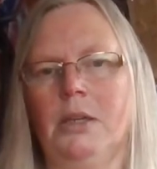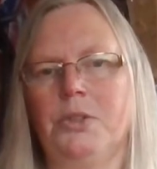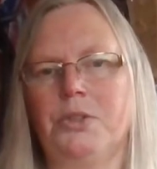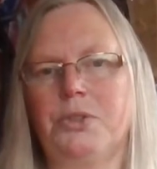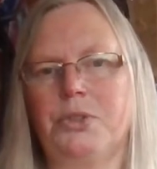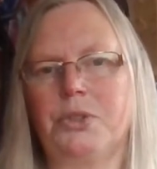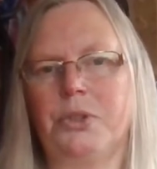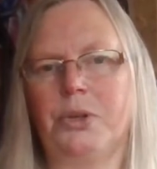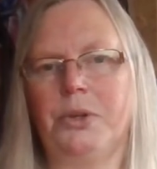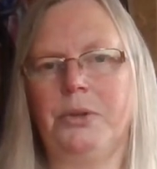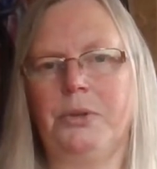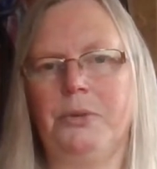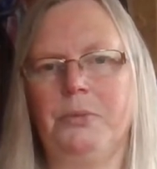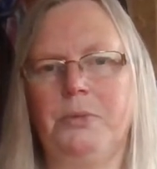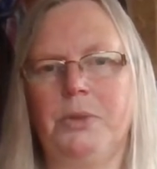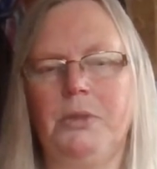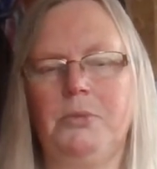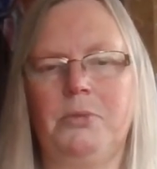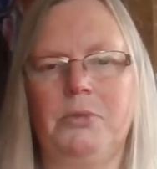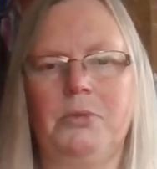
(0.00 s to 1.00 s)
So
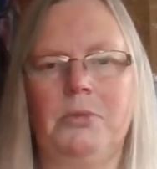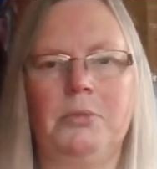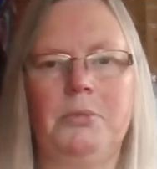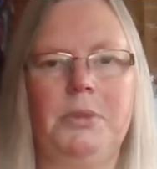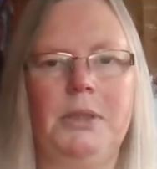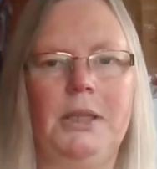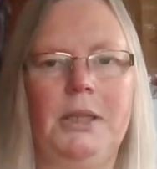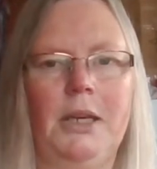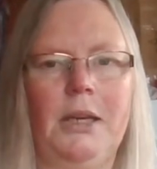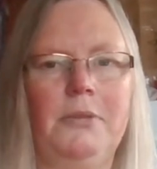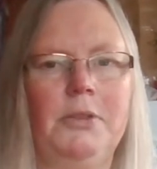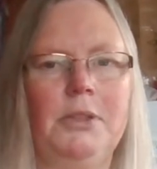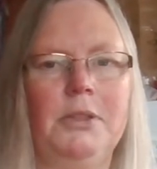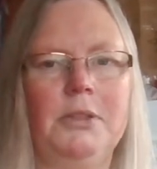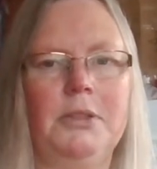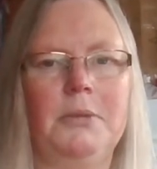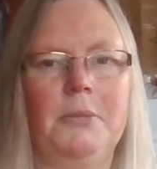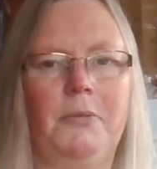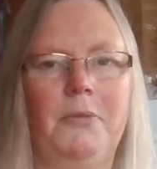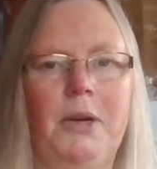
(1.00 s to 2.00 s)
we will be having
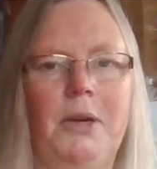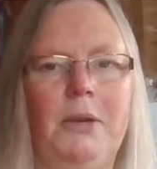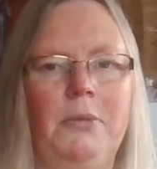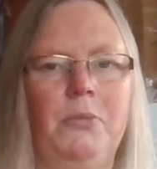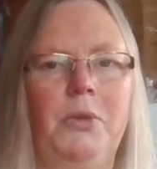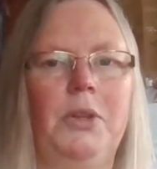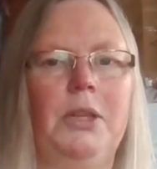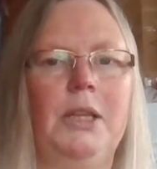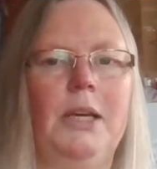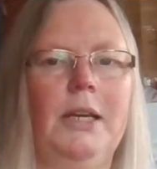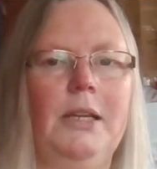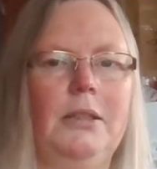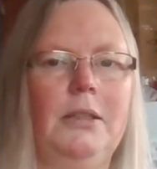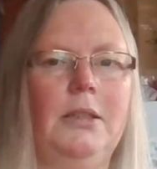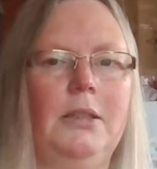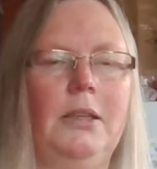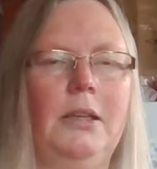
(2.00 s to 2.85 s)
some fun with that.